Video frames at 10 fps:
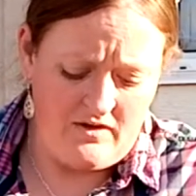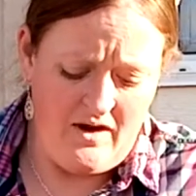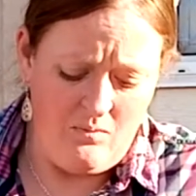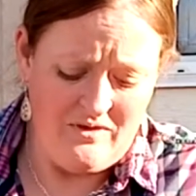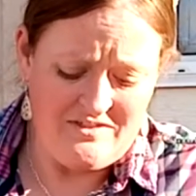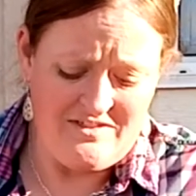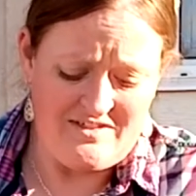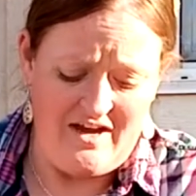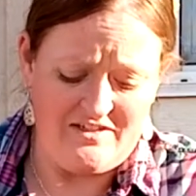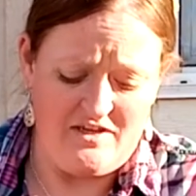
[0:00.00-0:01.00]
once these
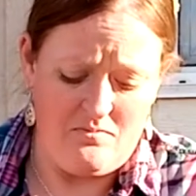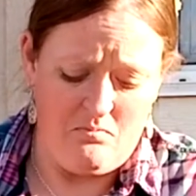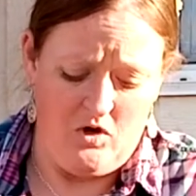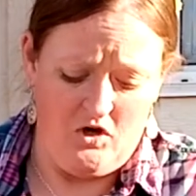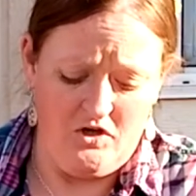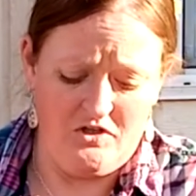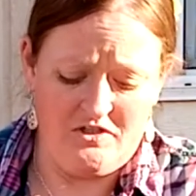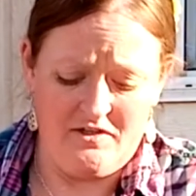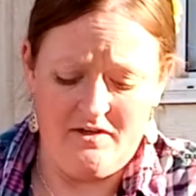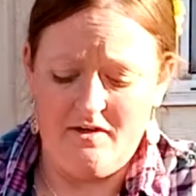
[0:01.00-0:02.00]
guys emerge,
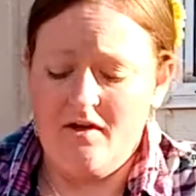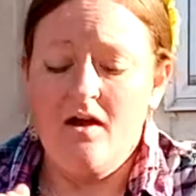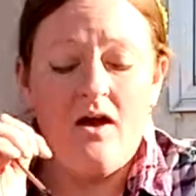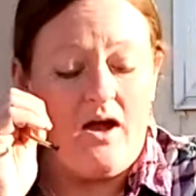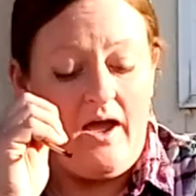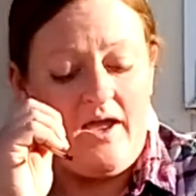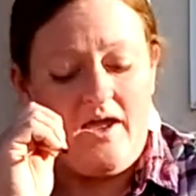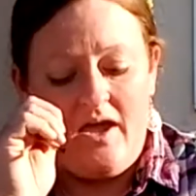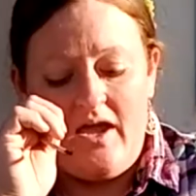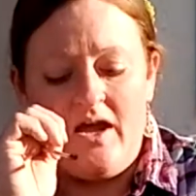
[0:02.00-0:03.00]
I
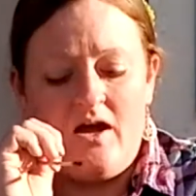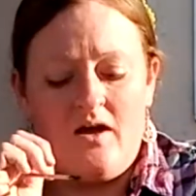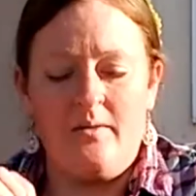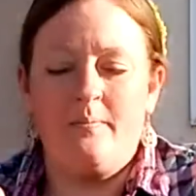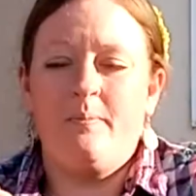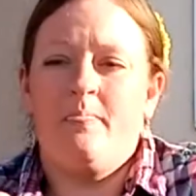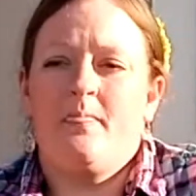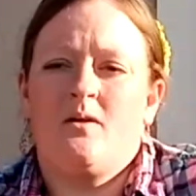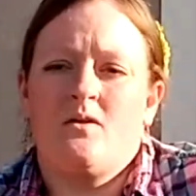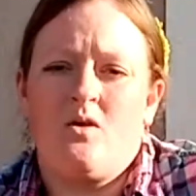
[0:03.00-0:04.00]
am
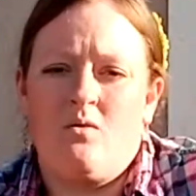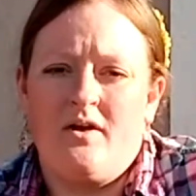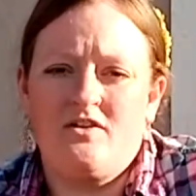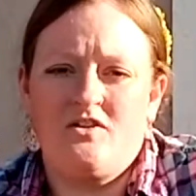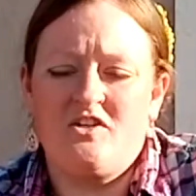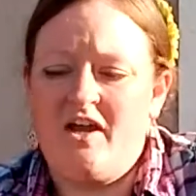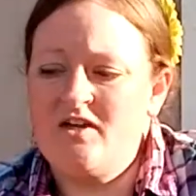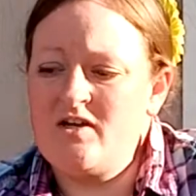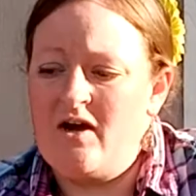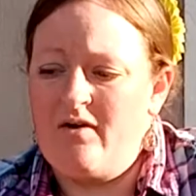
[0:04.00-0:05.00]
going to change
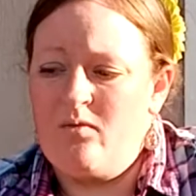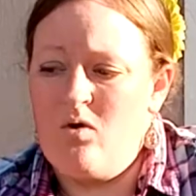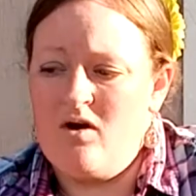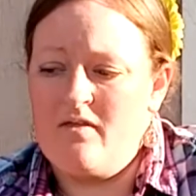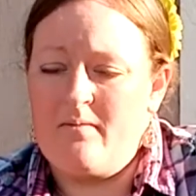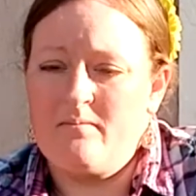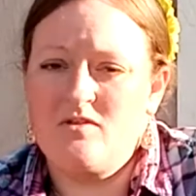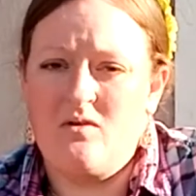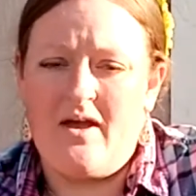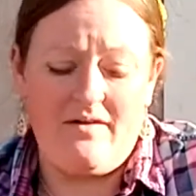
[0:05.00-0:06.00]
how I water them. So
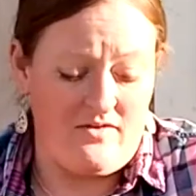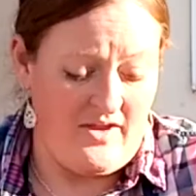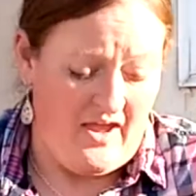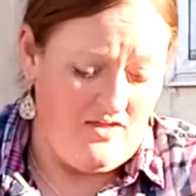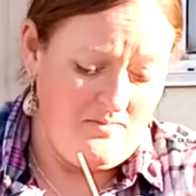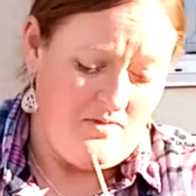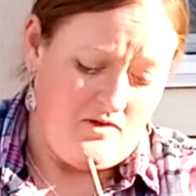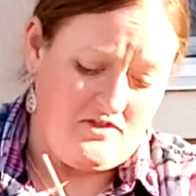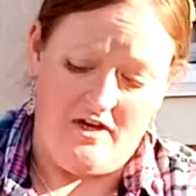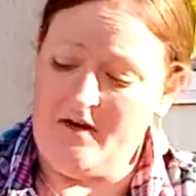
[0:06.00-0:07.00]
I have a gallon milk
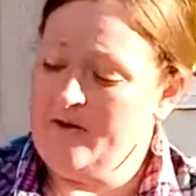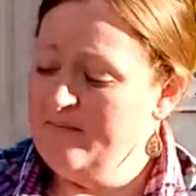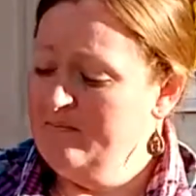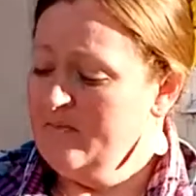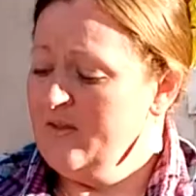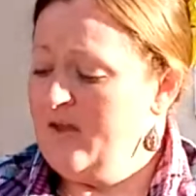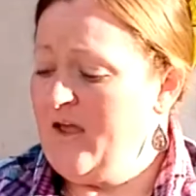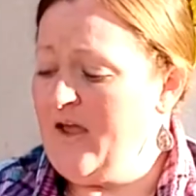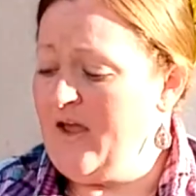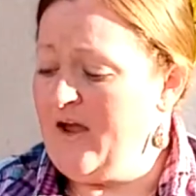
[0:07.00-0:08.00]
jug,
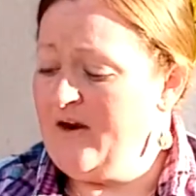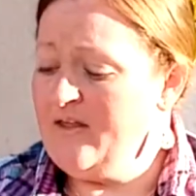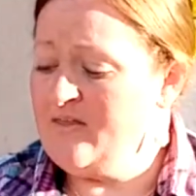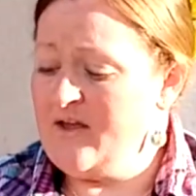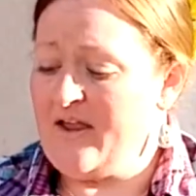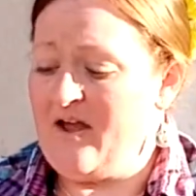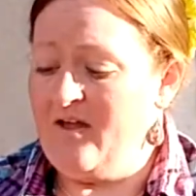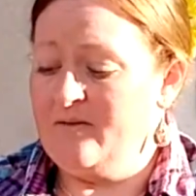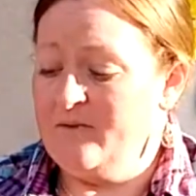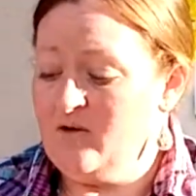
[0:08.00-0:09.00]
and in that
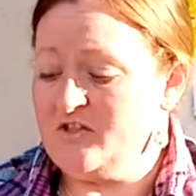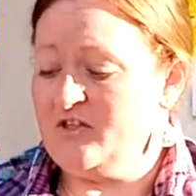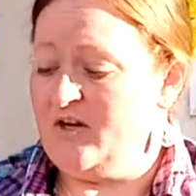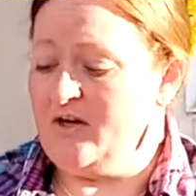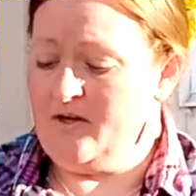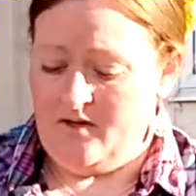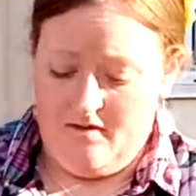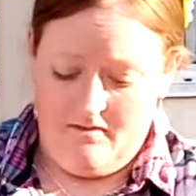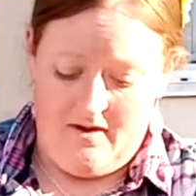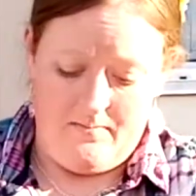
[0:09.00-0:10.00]
gallon milk jug,
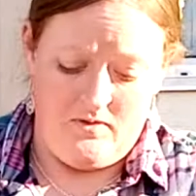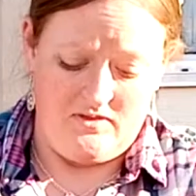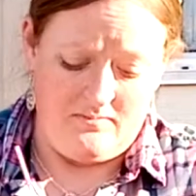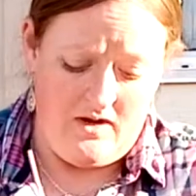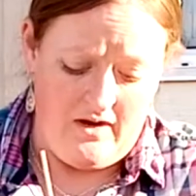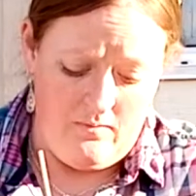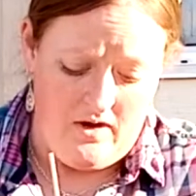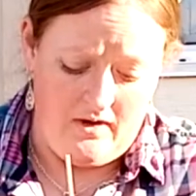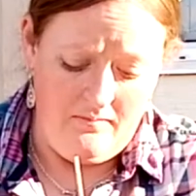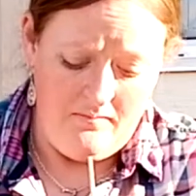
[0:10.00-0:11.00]
I put some hot
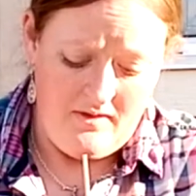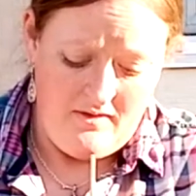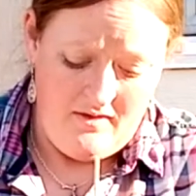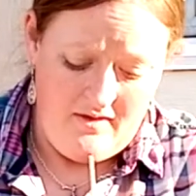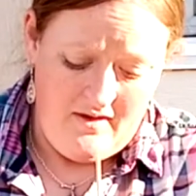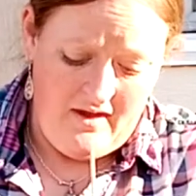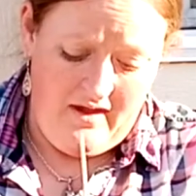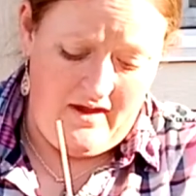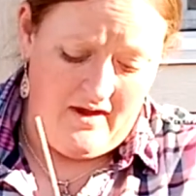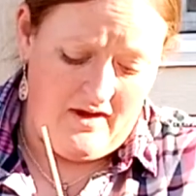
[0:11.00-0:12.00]
water,
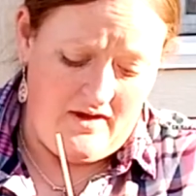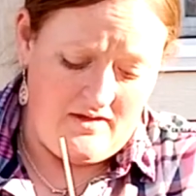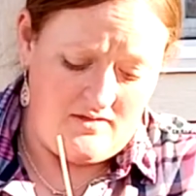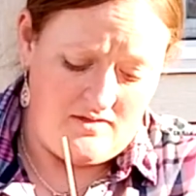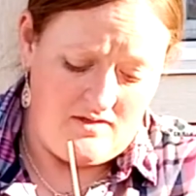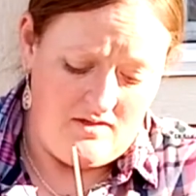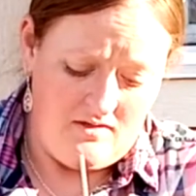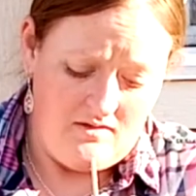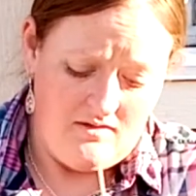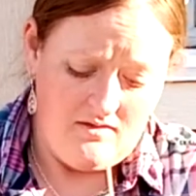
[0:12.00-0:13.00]
and
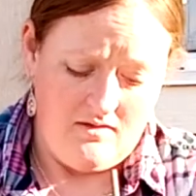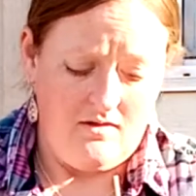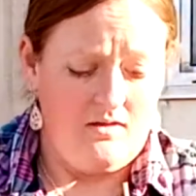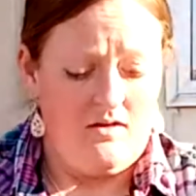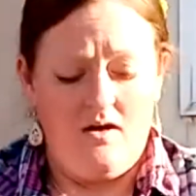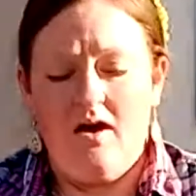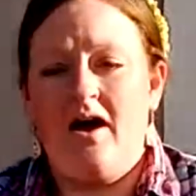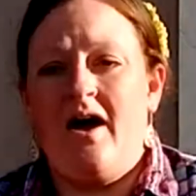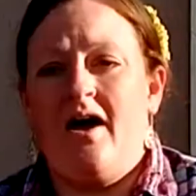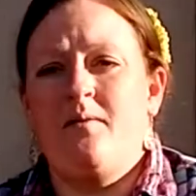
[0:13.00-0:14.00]

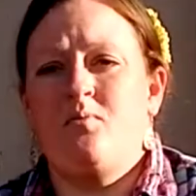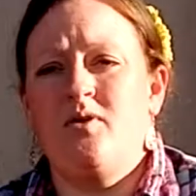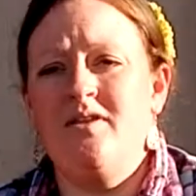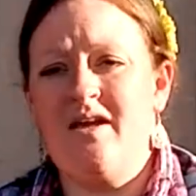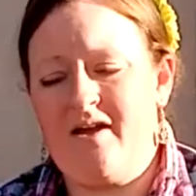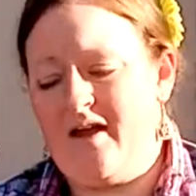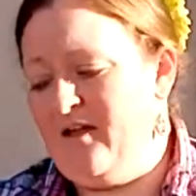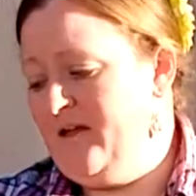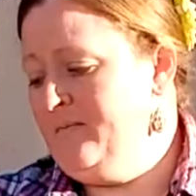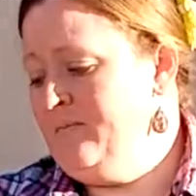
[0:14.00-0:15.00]
I put in that
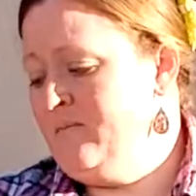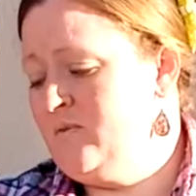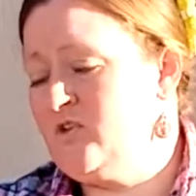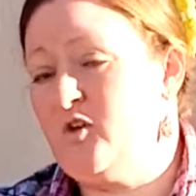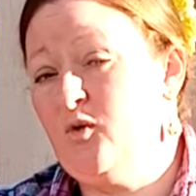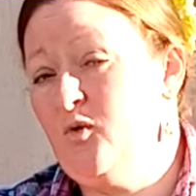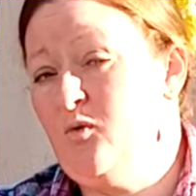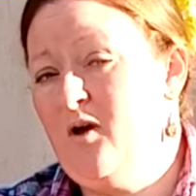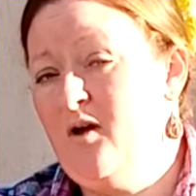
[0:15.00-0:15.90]
gallon 2